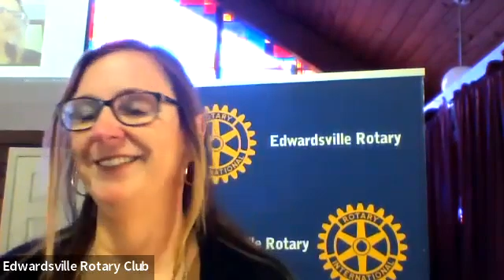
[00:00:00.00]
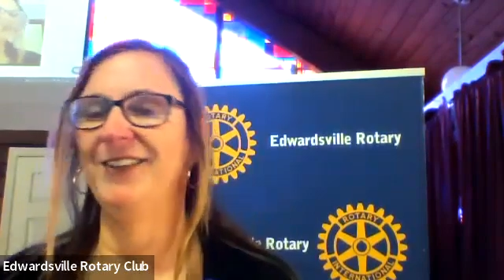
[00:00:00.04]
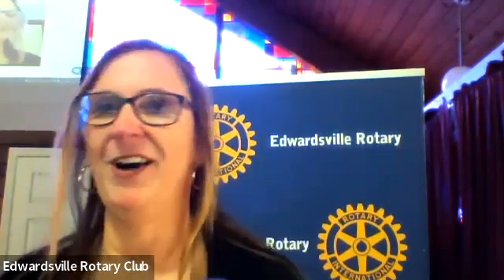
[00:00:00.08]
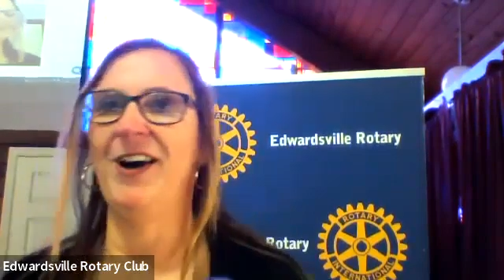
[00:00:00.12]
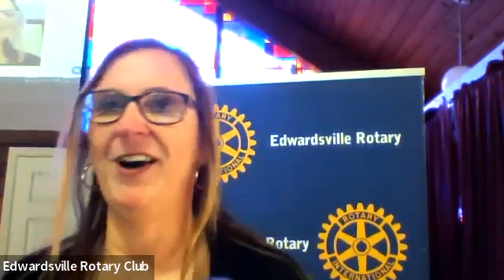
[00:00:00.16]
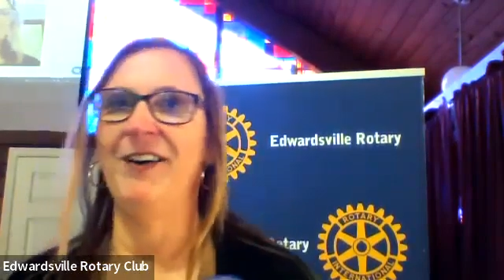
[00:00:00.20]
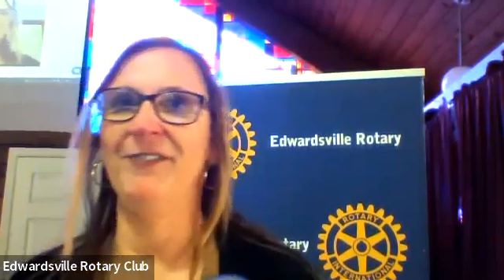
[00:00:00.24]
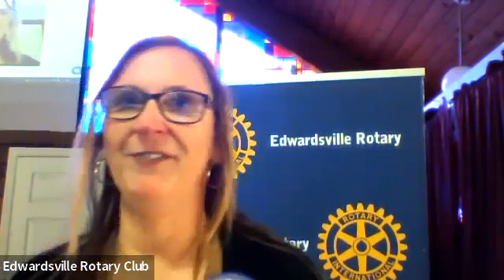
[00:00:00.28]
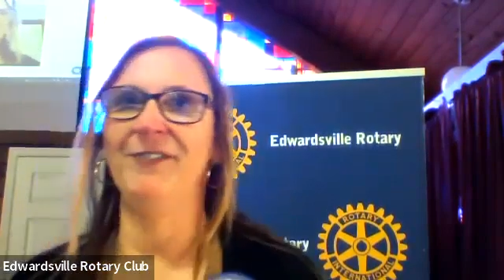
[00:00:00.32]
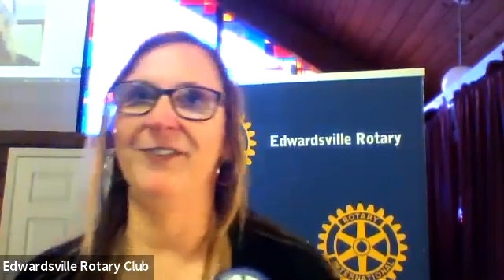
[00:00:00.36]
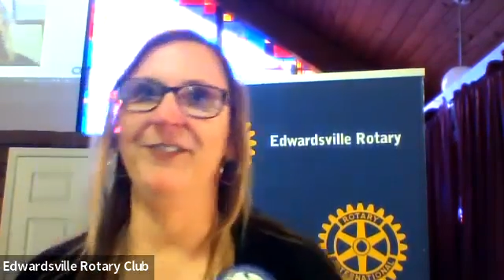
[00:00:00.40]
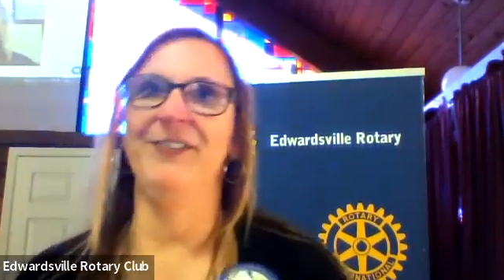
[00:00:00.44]

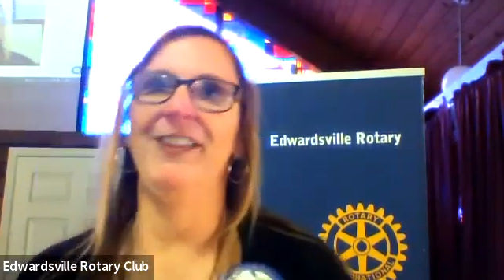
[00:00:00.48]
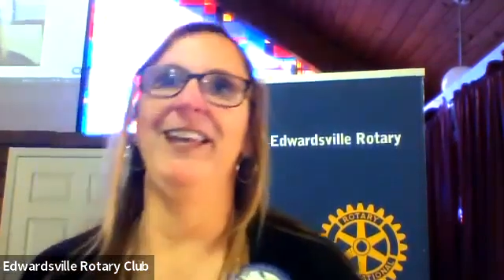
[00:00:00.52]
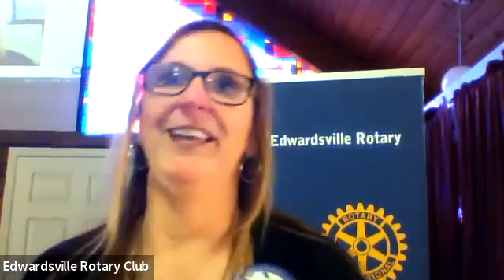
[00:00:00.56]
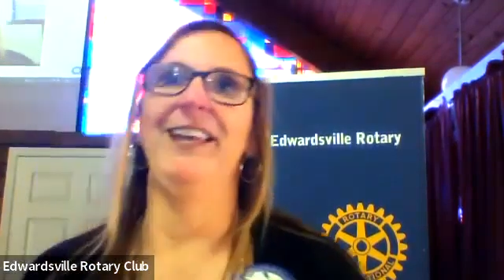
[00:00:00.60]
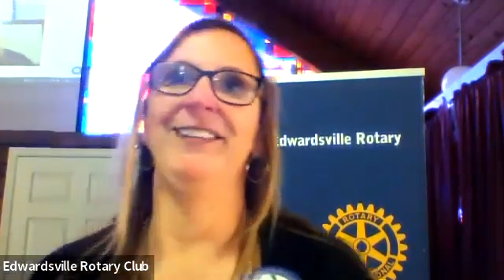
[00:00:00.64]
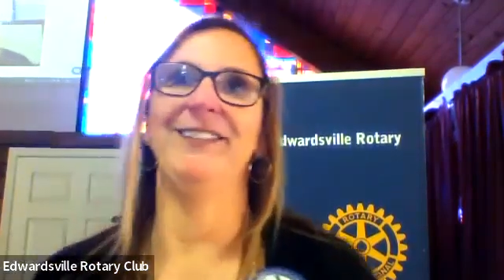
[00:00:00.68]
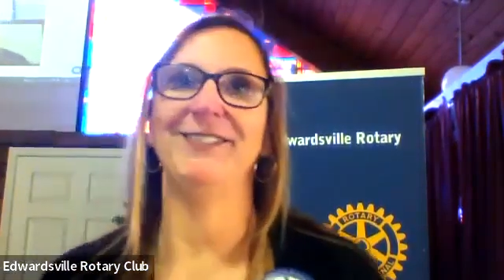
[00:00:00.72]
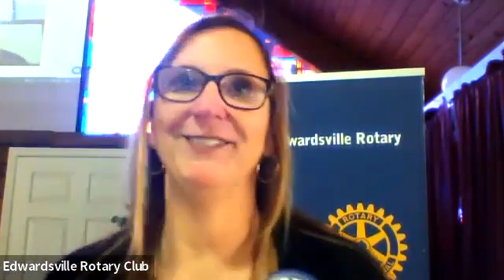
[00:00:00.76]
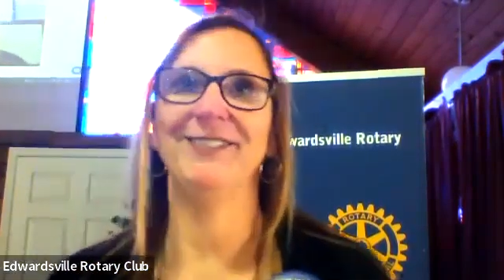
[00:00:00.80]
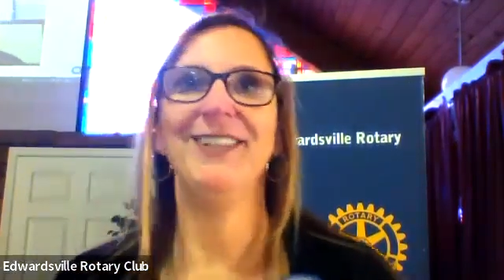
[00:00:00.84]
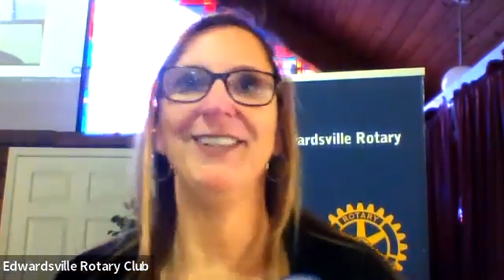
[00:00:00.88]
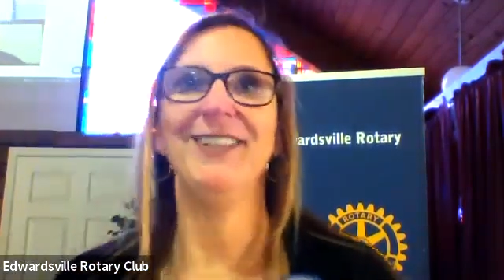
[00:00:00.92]
offer that
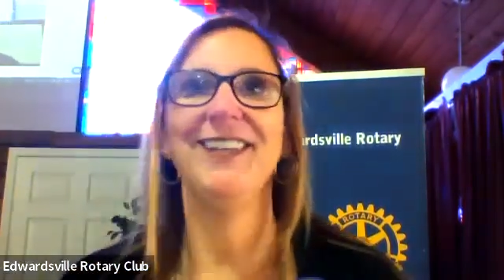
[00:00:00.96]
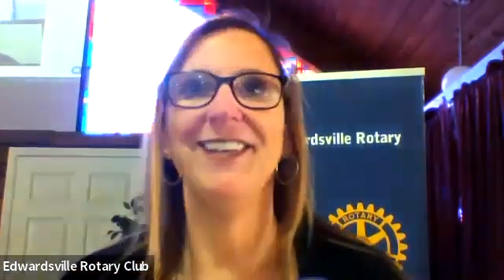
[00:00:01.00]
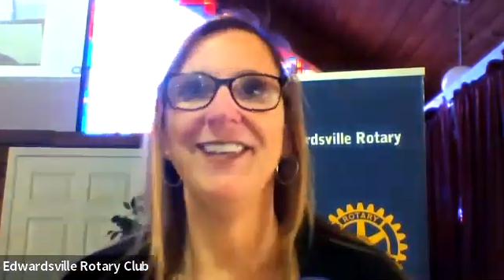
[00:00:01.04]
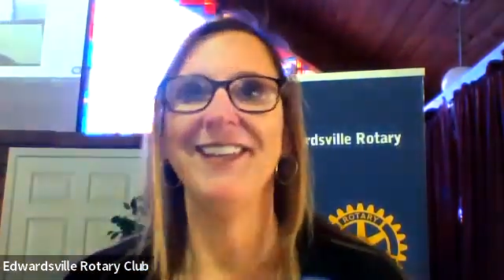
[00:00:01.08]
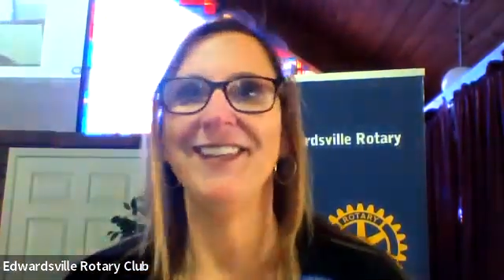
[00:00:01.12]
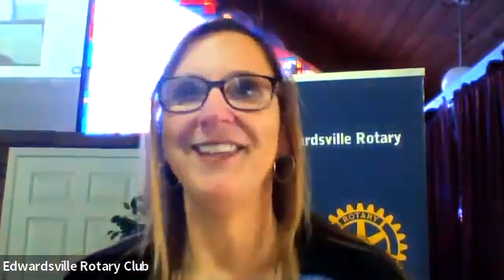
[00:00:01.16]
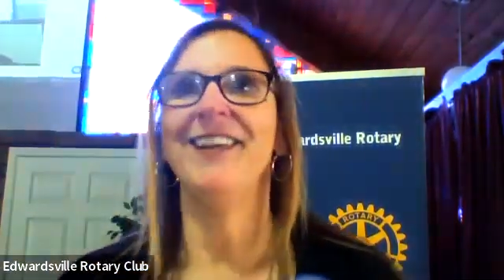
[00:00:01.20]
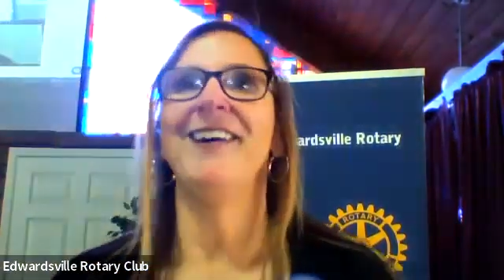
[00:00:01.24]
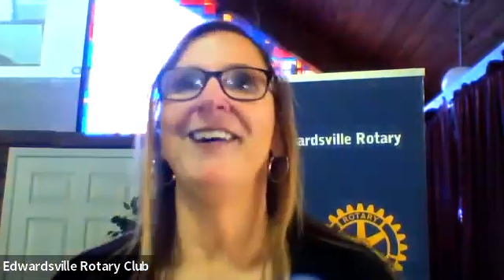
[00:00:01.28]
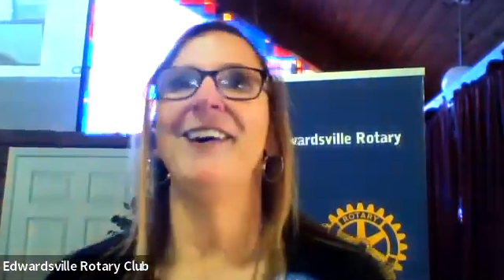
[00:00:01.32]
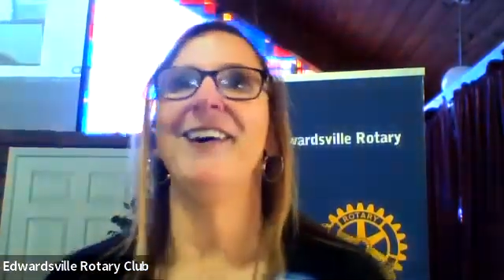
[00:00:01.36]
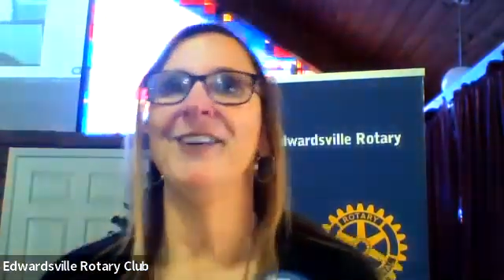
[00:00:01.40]

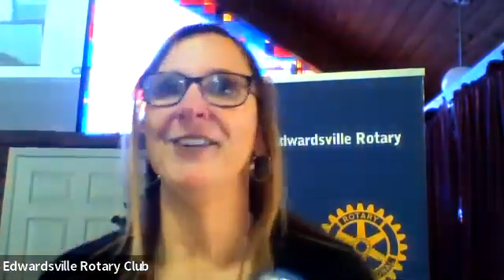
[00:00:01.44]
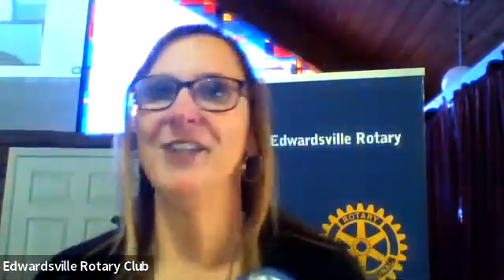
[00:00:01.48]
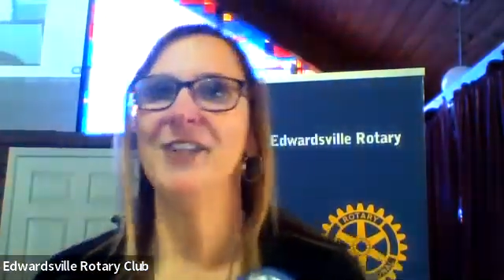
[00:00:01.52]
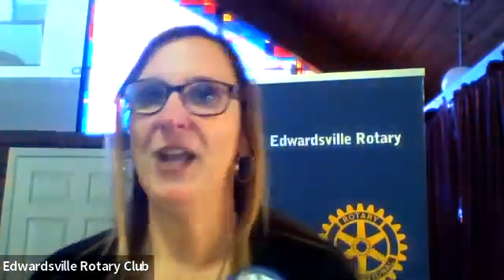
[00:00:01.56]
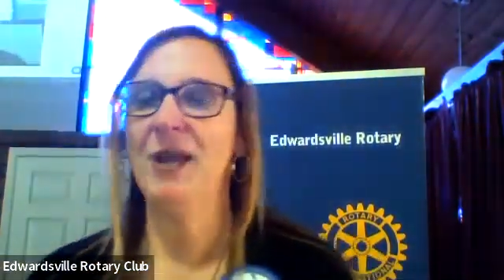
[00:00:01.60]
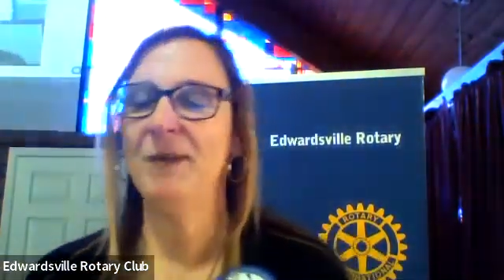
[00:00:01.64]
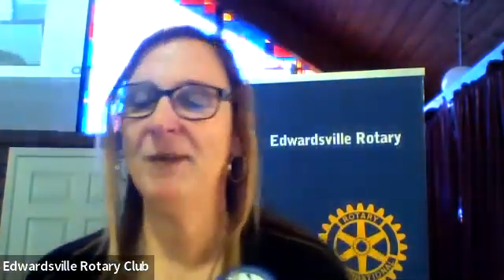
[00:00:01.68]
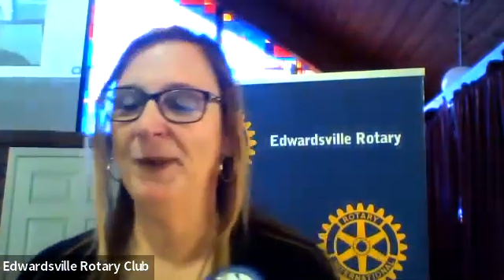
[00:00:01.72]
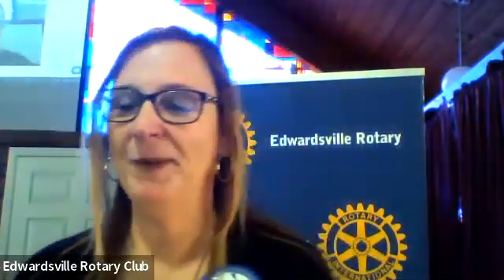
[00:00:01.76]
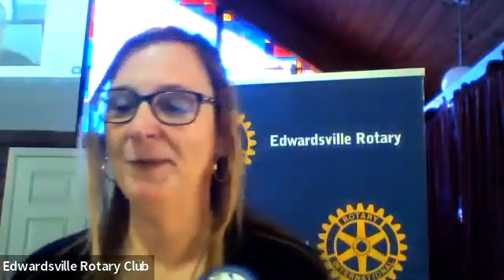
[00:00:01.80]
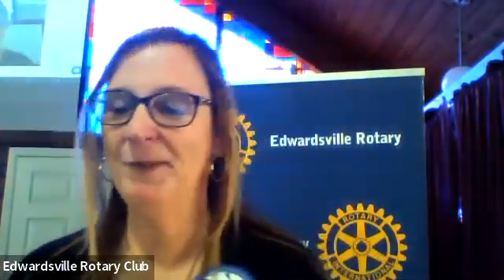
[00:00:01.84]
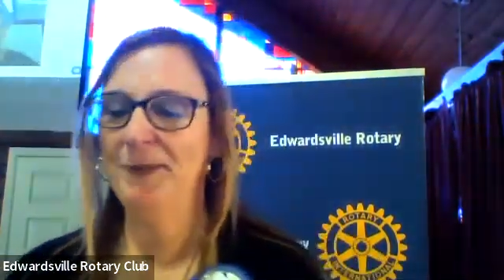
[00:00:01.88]
our
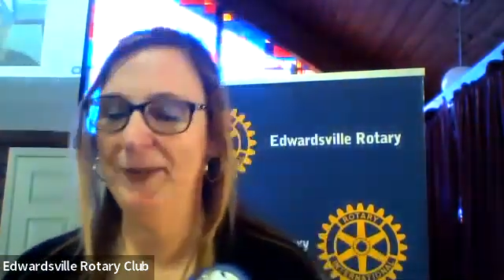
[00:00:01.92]
table.